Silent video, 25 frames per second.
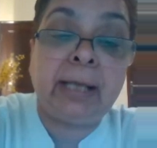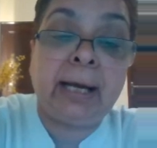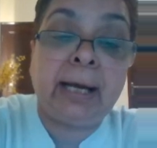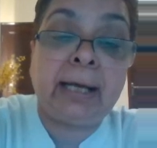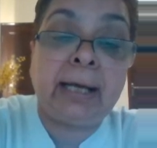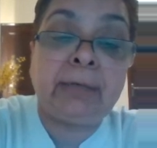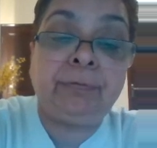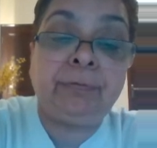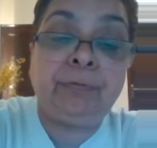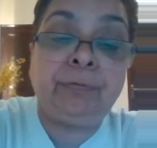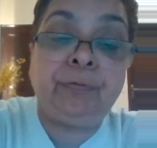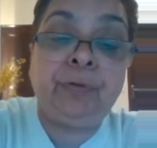
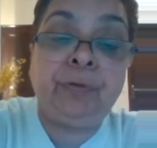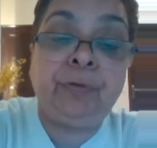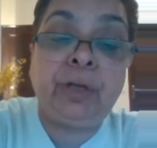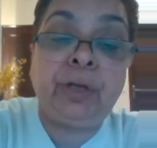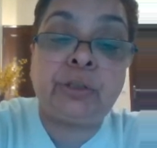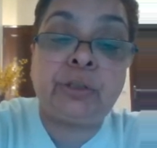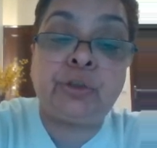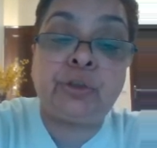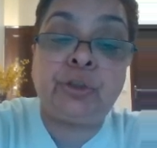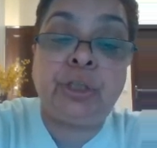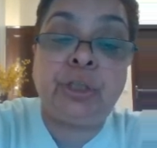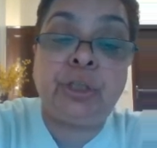that,
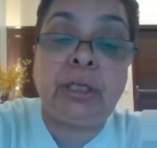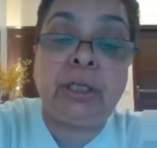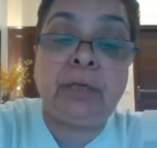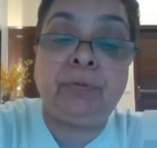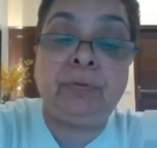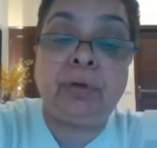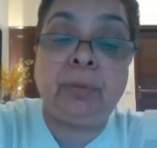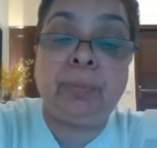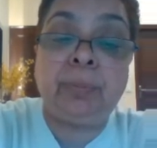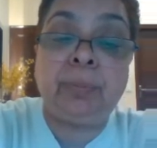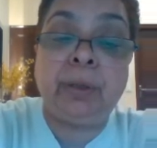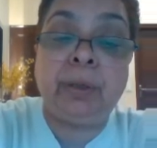face shield
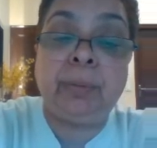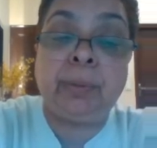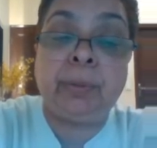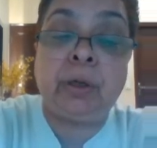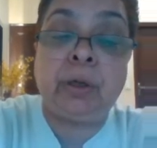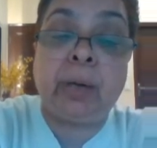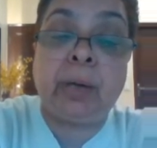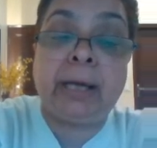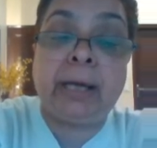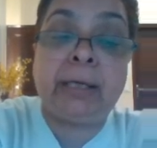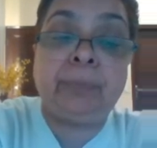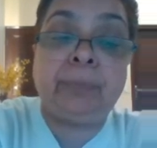will be
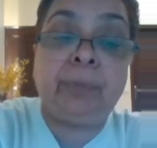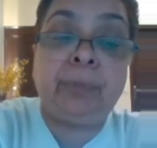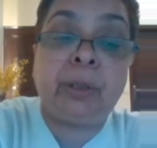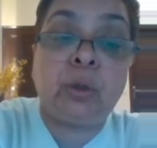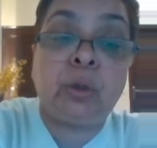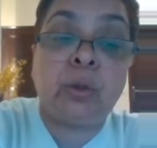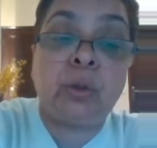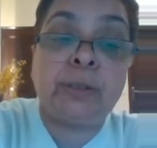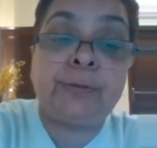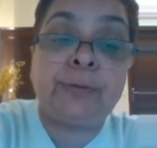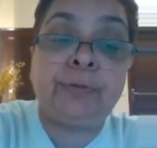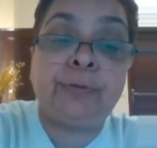required
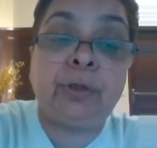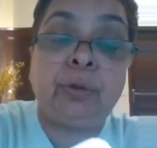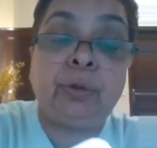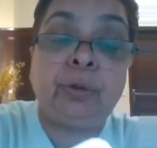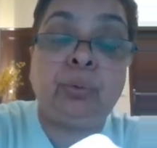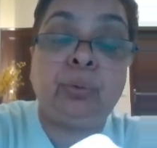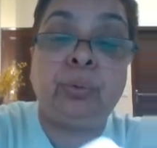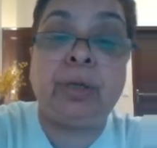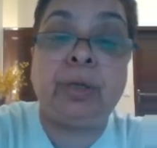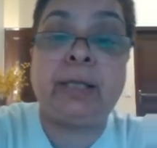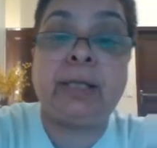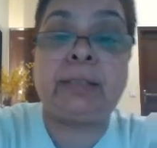because we
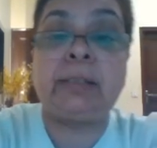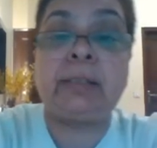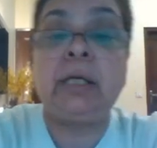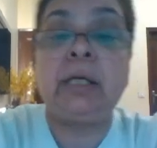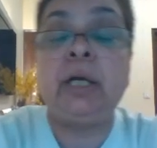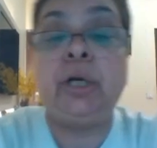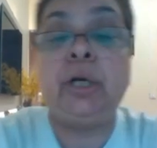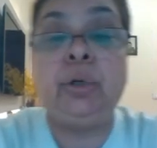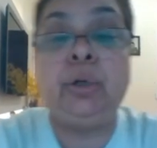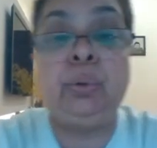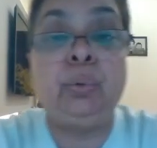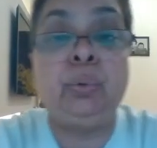
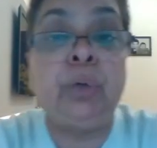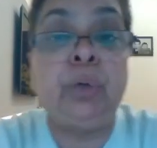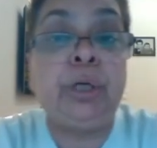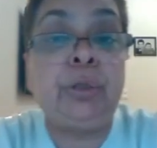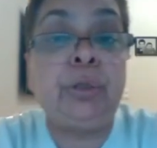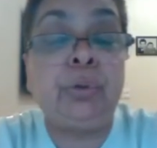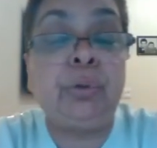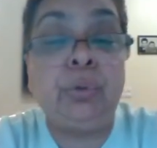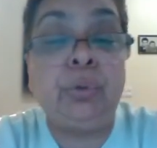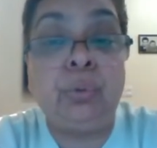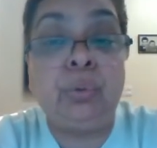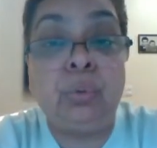are going
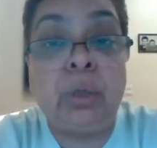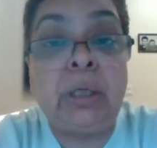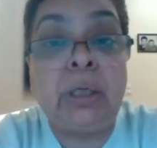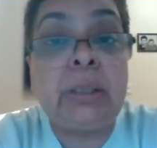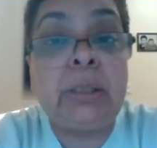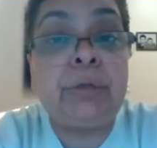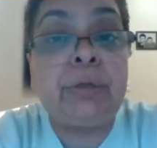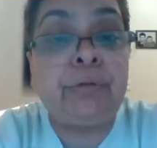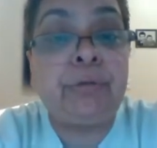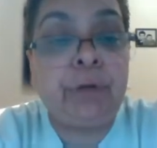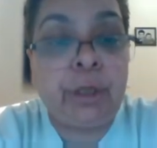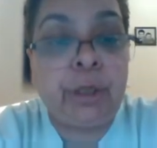to do a
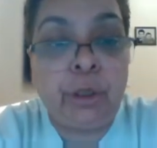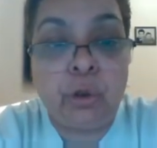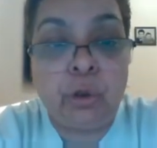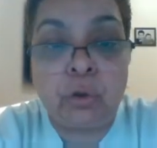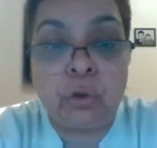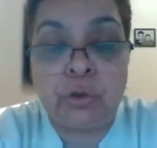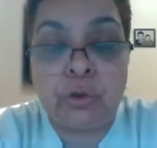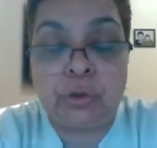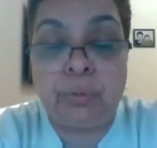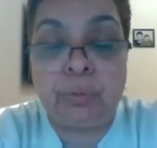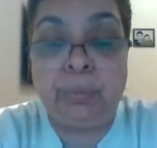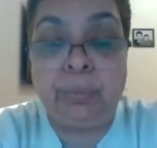
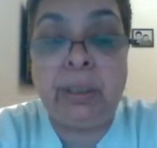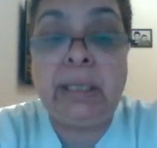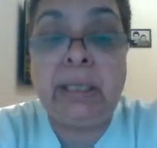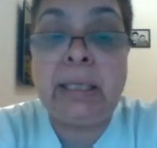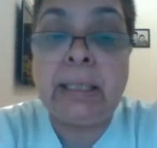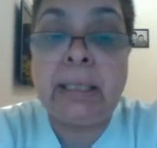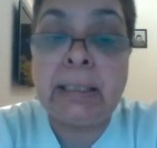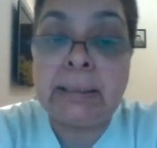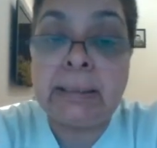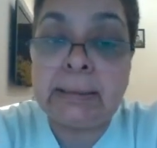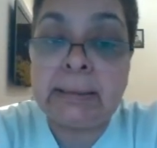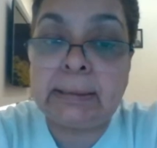tracheostomy
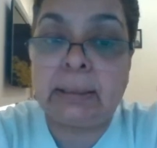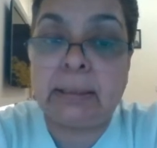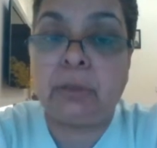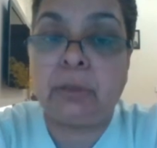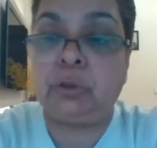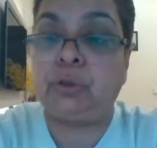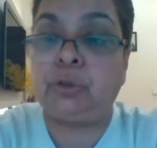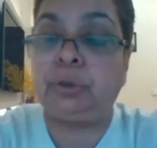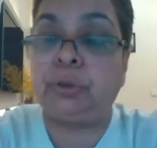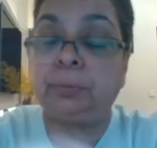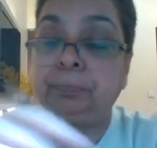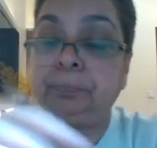
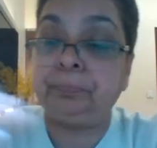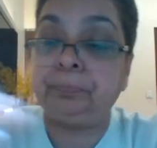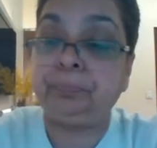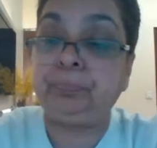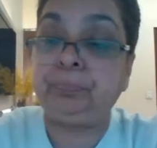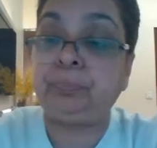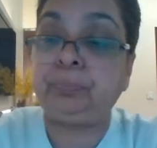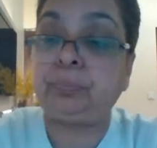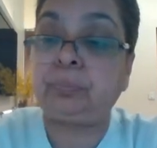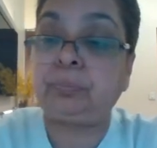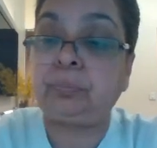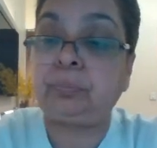suction.
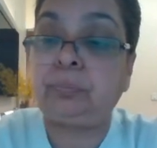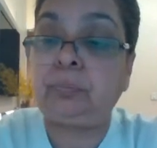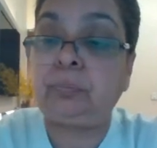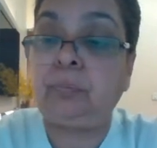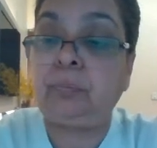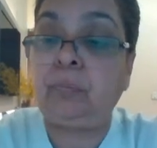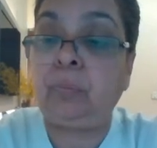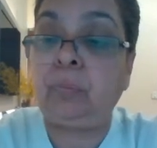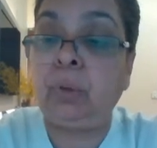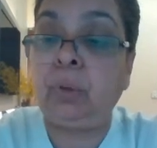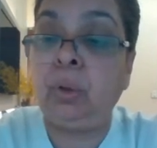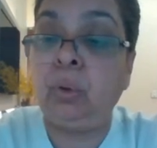
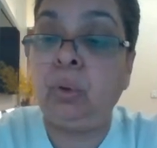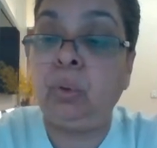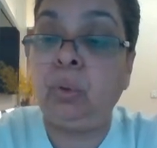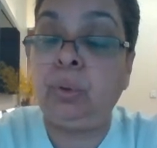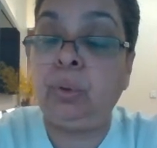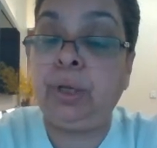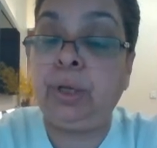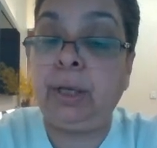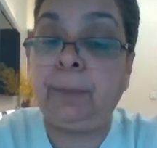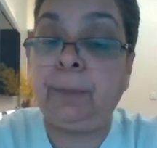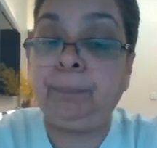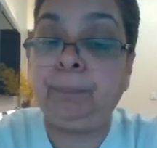
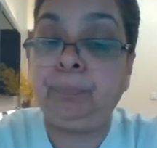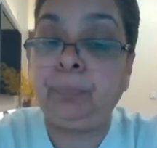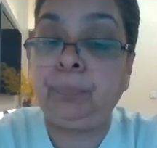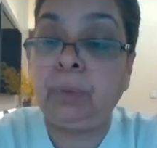Okay.